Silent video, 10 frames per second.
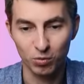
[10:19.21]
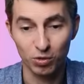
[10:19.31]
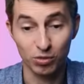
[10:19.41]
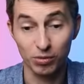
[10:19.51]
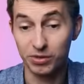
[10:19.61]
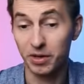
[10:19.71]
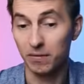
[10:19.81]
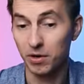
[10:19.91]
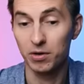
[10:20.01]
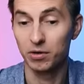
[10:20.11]
which looks like a
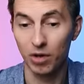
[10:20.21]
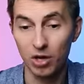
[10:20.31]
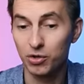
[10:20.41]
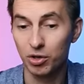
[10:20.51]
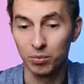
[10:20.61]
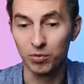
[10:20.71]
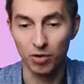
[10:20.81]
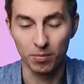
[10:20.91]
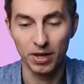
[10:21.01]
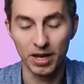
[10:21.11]
very logical move
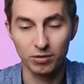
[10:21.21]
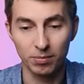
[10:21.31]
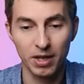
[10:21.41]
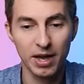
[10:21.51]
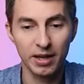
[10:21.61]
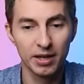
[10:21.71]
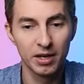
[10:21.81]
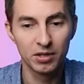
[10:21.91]
for black to play,